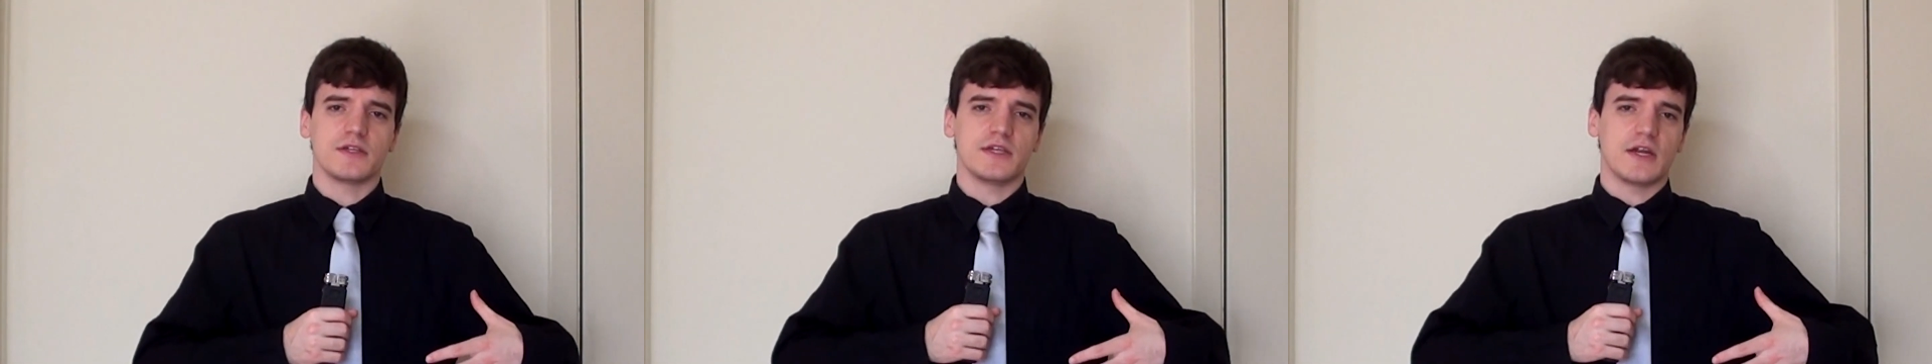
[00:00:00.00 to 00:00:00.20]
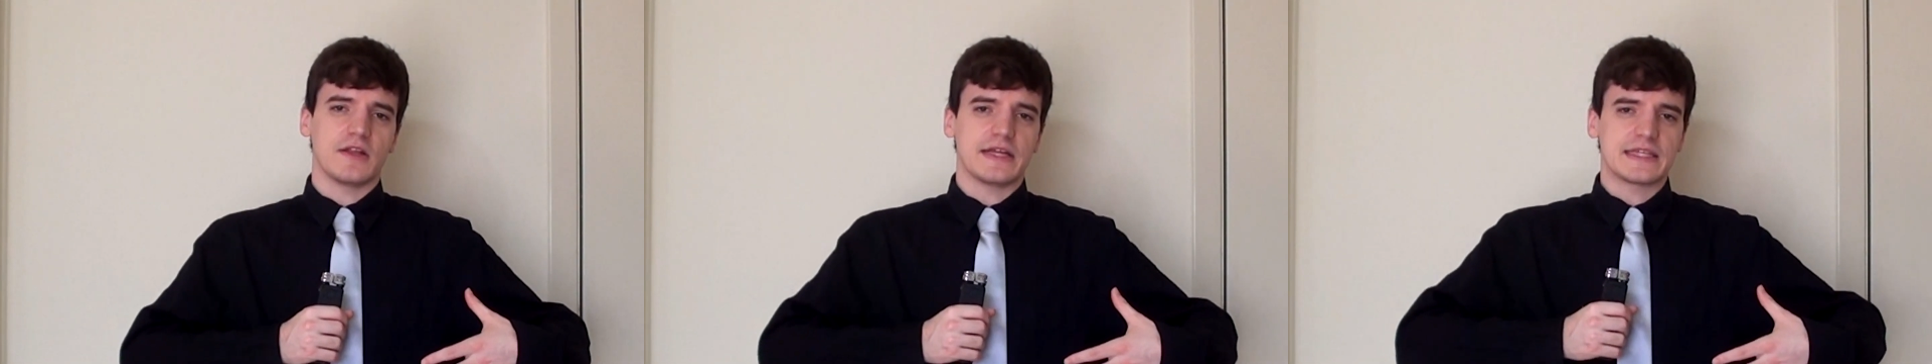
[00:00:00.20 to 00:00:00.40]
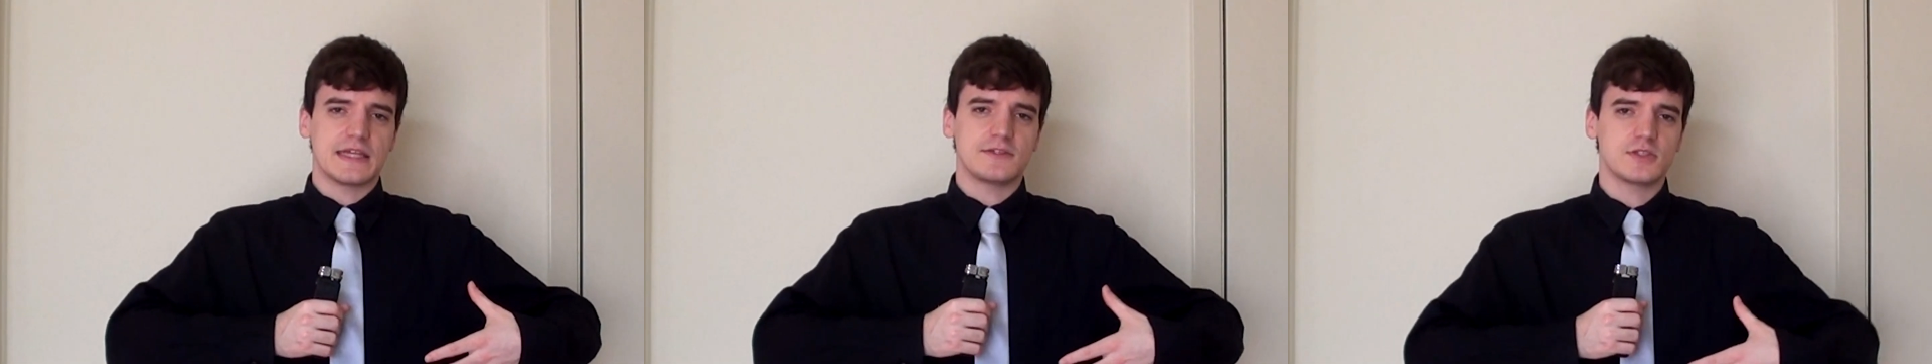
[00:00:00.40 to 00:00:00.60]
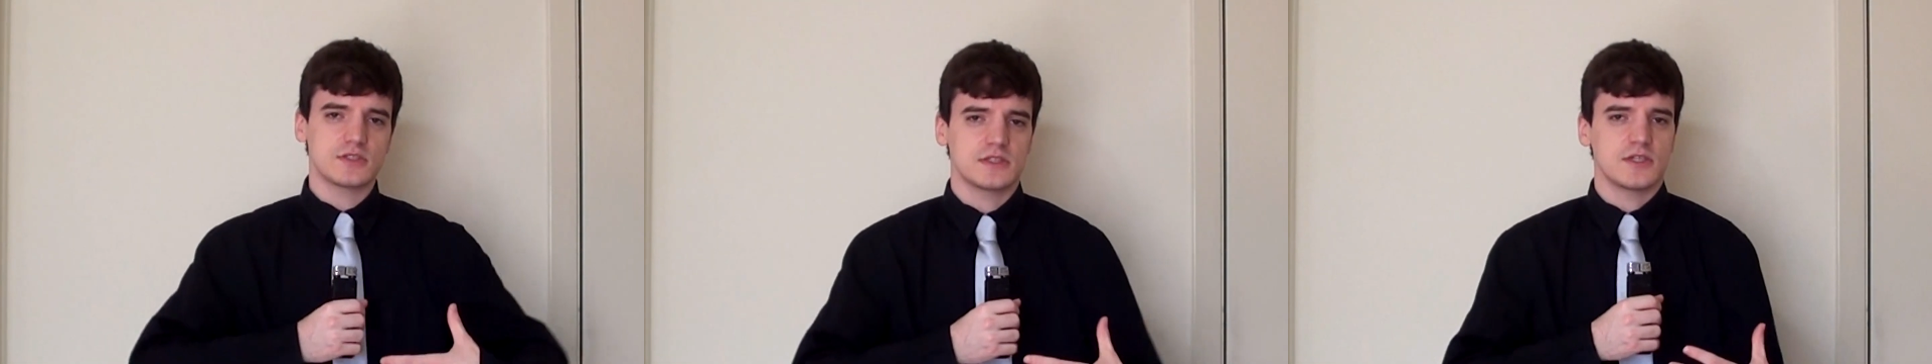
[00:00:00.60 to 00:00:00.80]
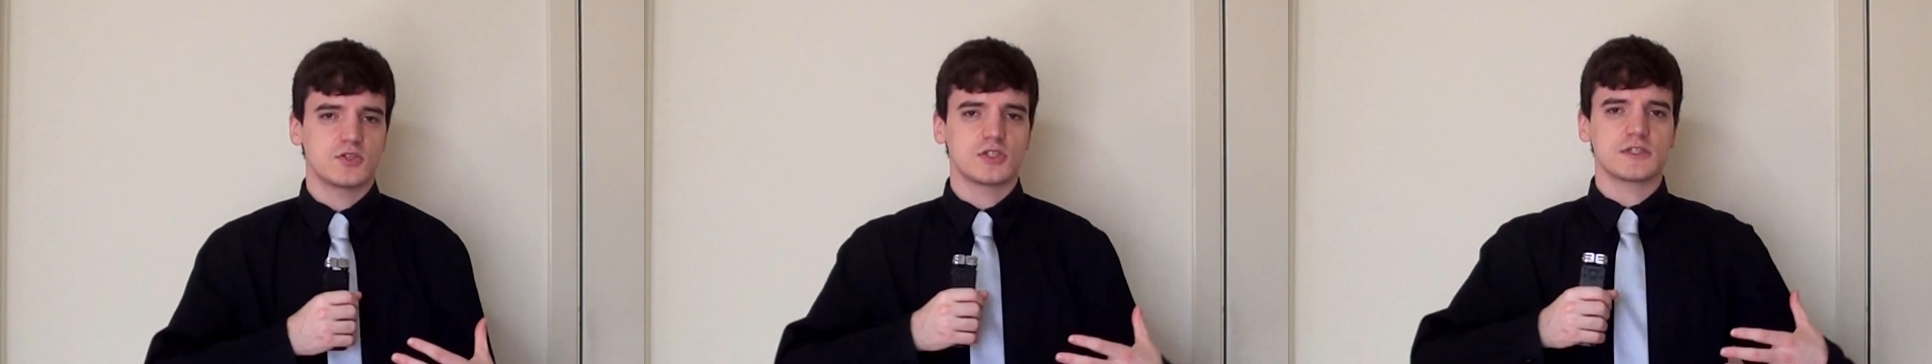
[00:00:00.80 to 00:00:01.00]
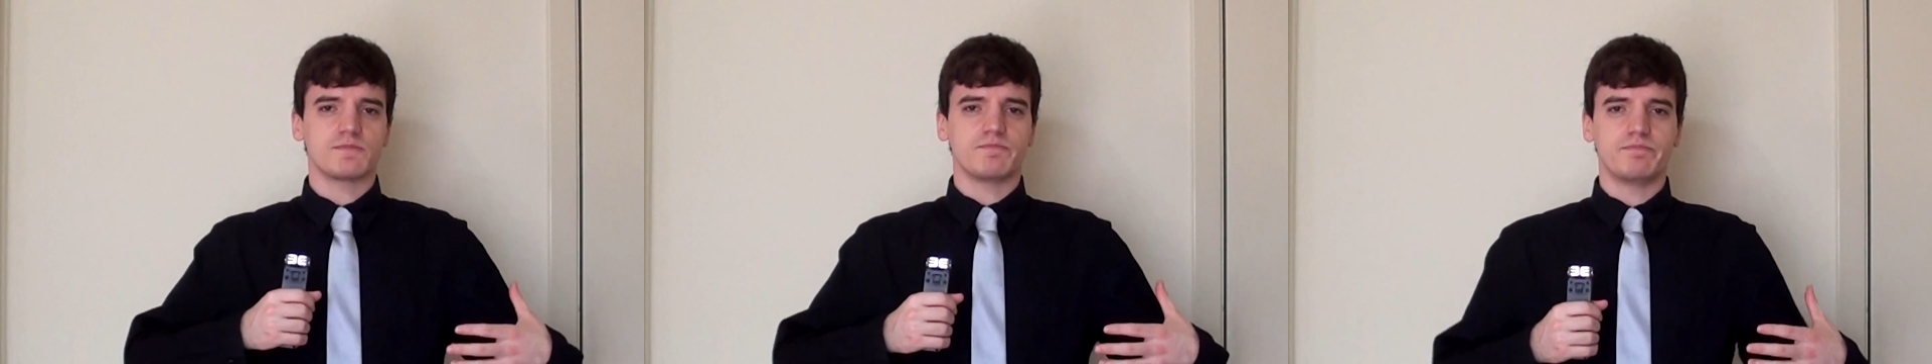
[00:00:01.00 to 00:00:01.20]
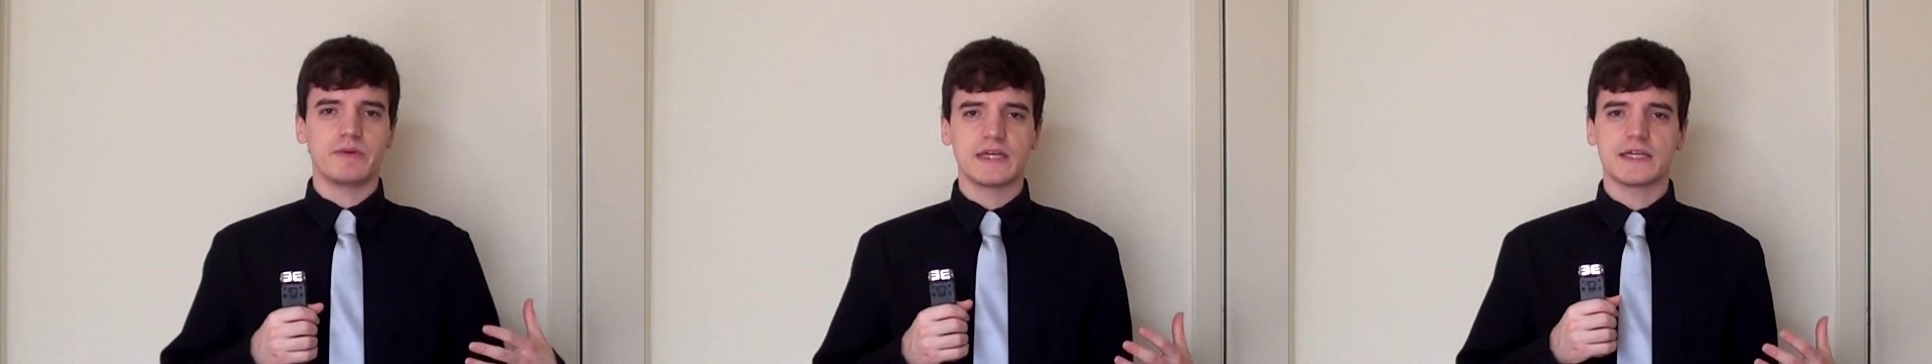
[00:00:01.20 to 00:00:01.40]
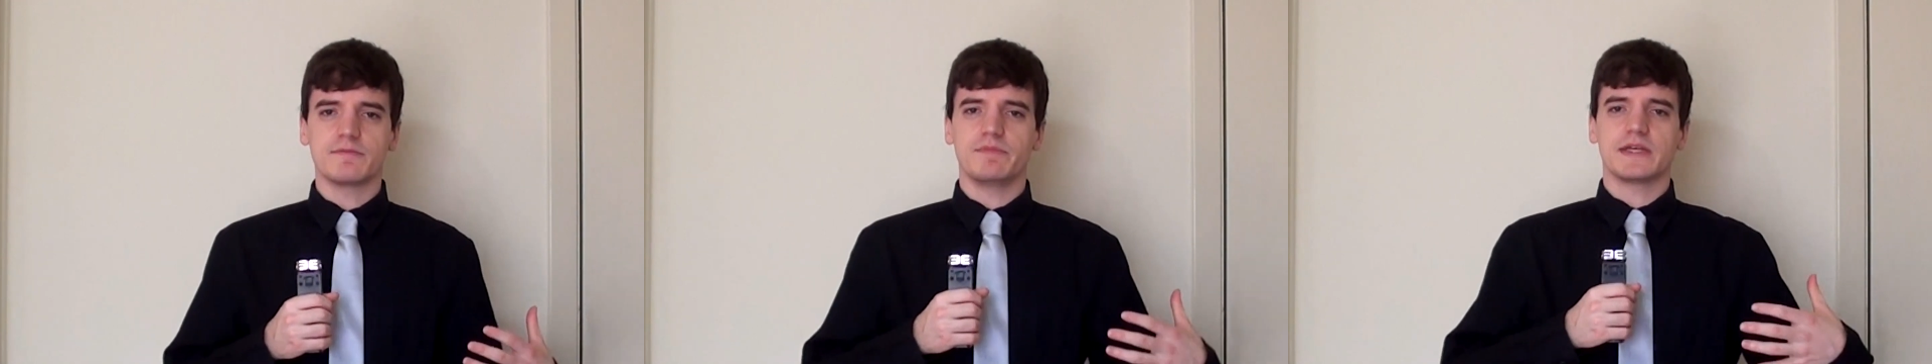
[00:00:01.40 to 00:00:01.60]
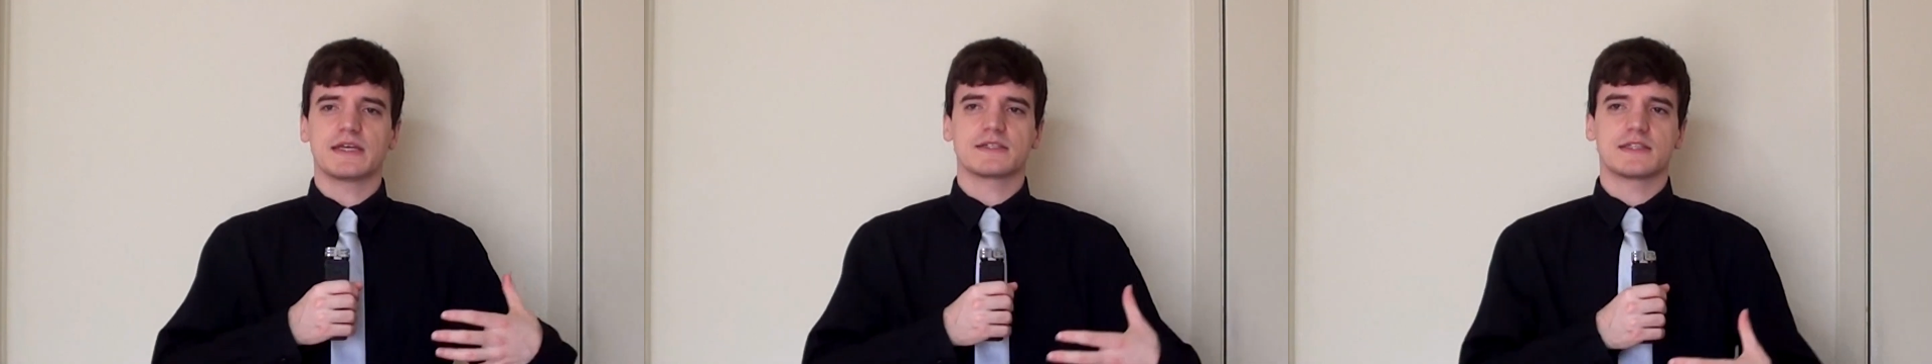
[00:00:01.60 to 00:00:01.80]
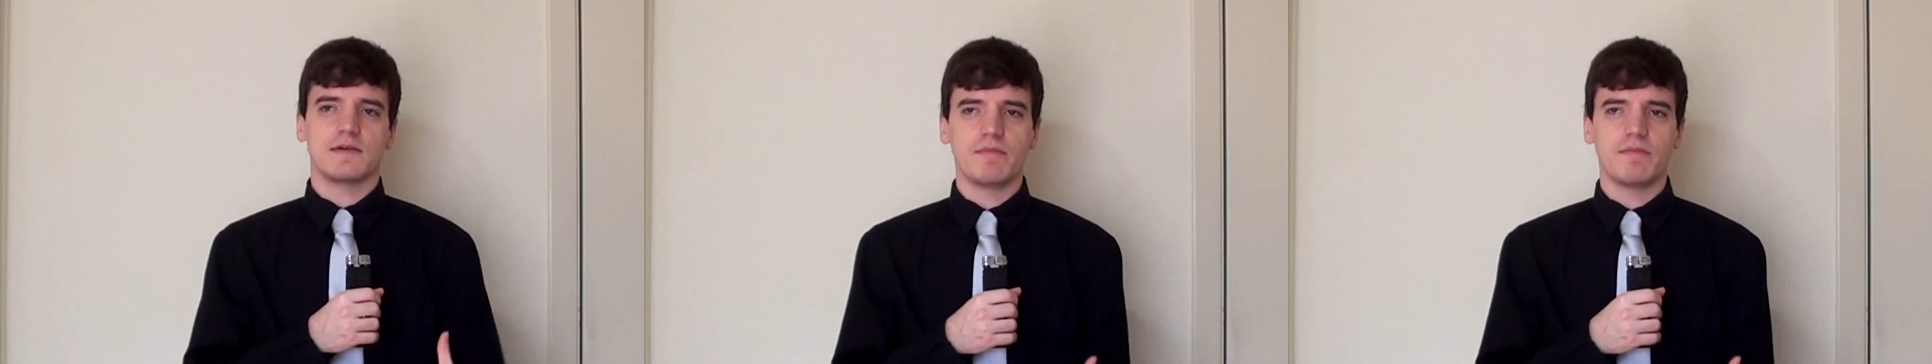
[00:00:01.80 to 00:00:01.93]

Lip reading: you know, like they're just big because the